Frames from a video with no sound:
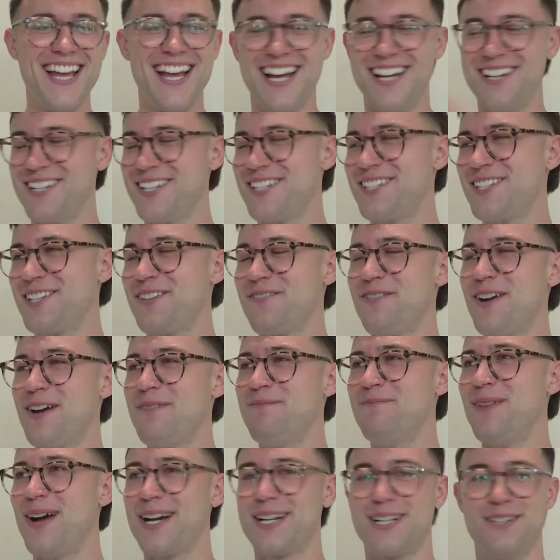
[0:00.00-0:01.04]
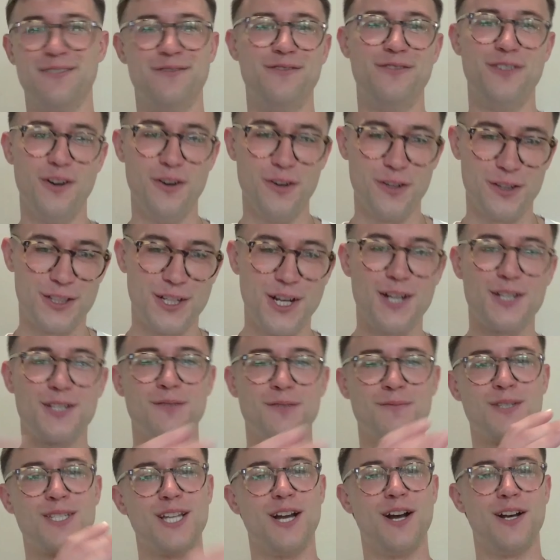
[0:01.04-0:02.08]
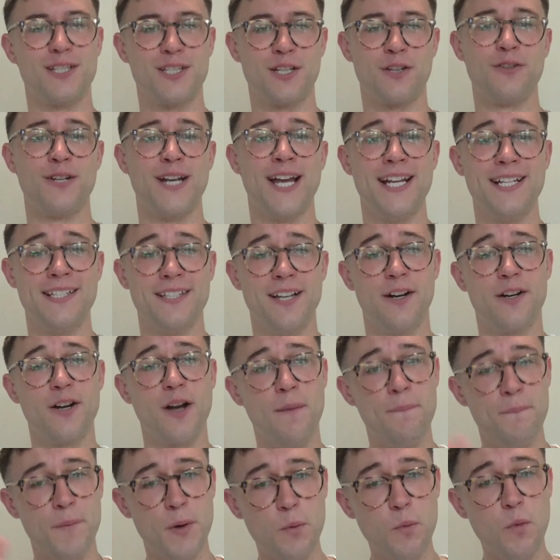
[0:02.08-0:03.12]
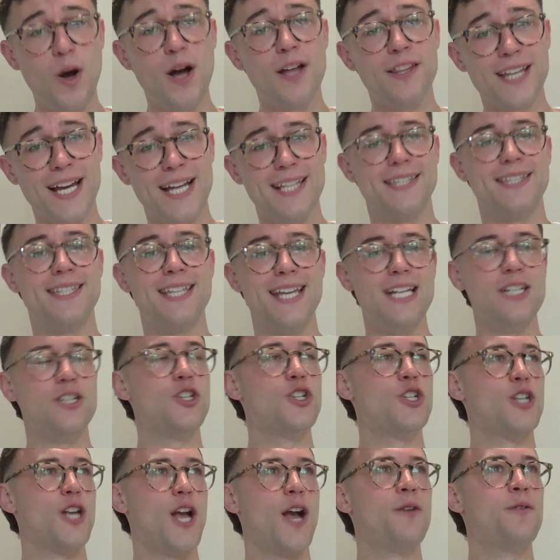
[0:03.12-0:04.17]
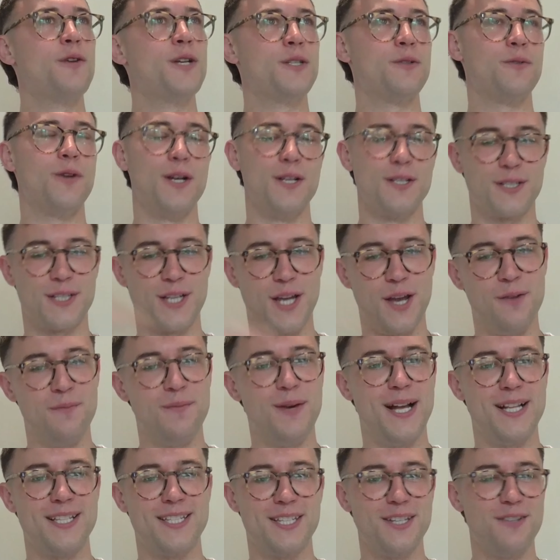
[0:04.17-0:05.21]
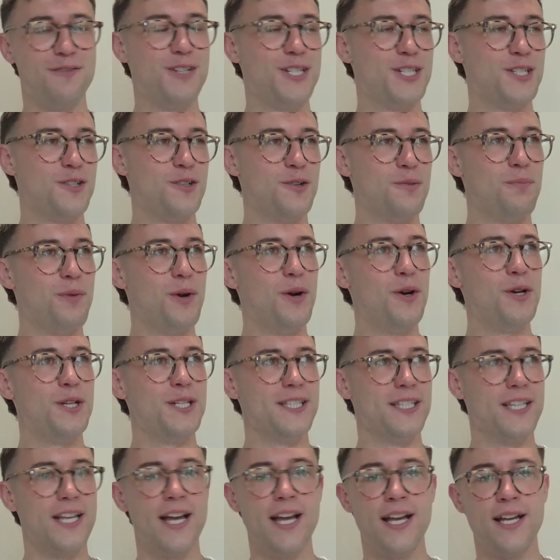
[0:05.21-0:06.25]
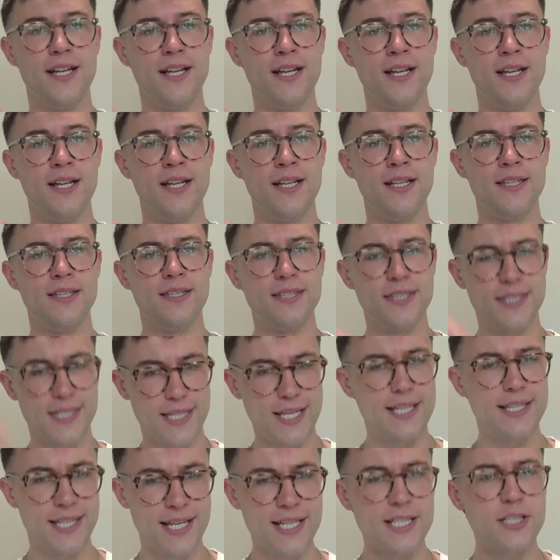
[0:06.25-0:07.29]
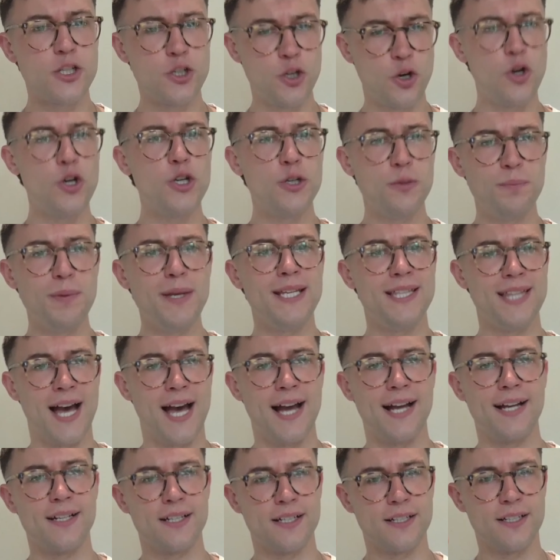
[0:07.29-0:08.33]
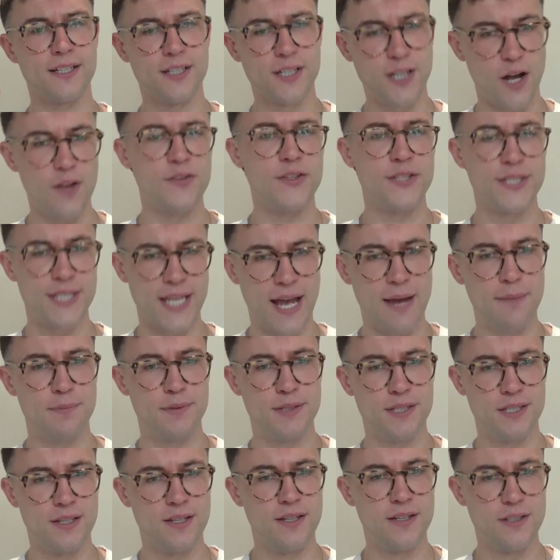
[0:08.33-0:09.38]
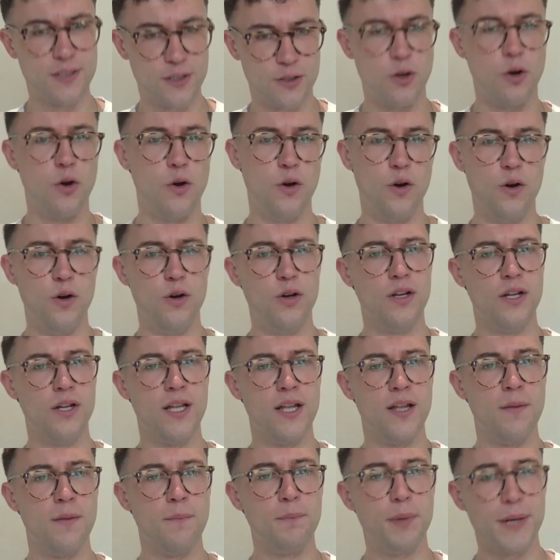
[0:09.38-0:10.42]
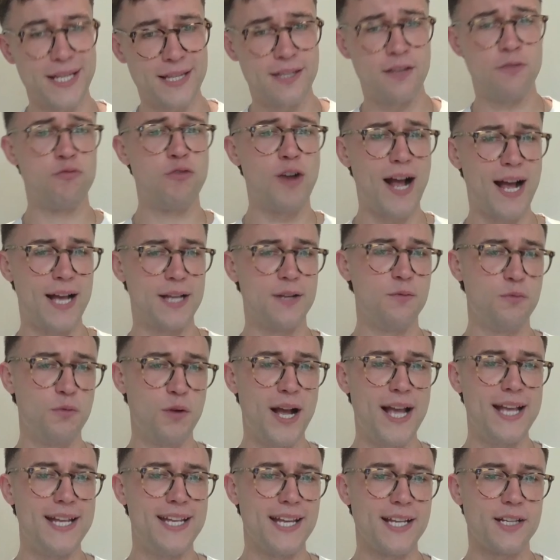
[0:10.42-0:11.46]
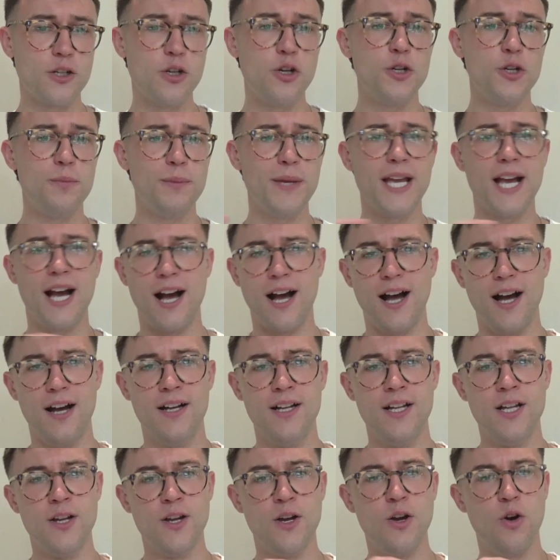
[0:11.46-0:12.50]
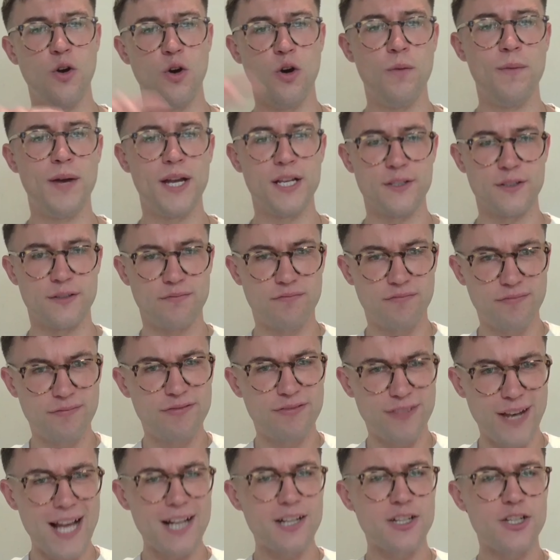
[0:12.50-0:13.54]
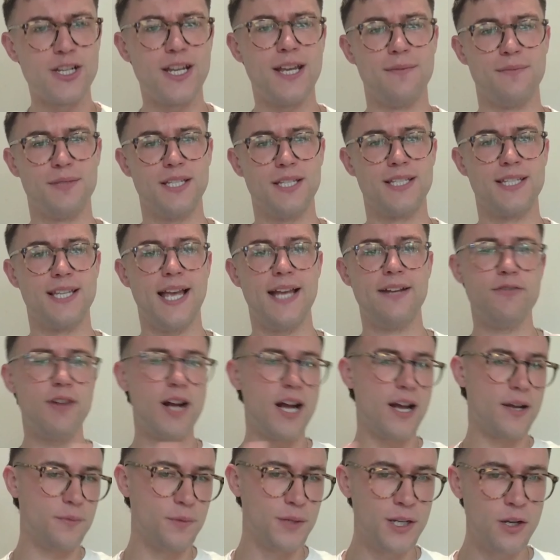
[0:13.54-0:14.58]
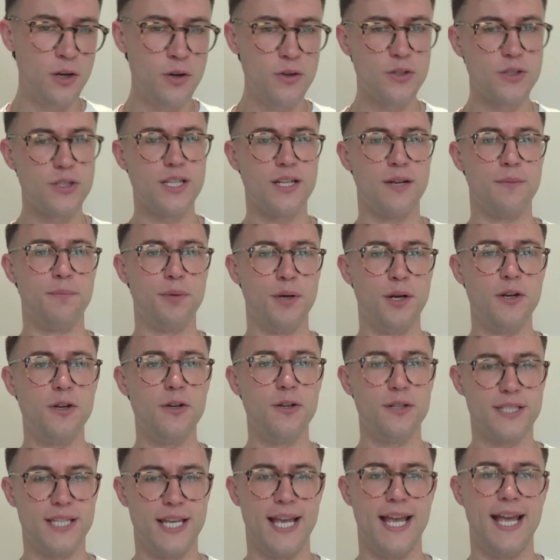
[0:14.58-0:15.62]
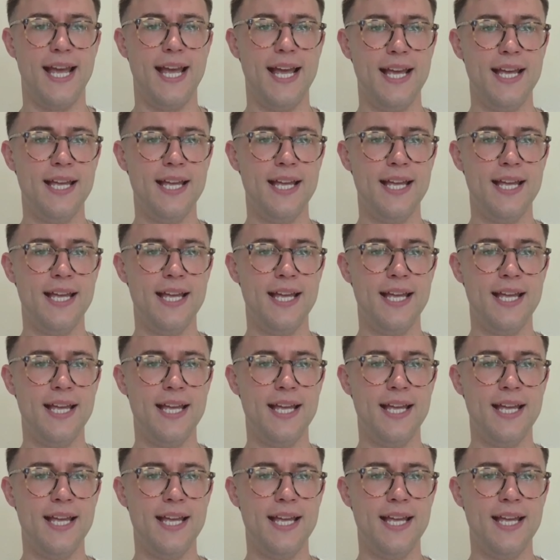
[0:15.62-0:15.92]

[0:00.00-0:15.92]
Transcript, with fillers: and it sort of went back and forth. Got some stock to Grenade.com, but what that did show well, was going back to the original point that this could be that concept store, but in the yeah. right way. It could be our almost flagship to say, right, we're you, launching a product here. You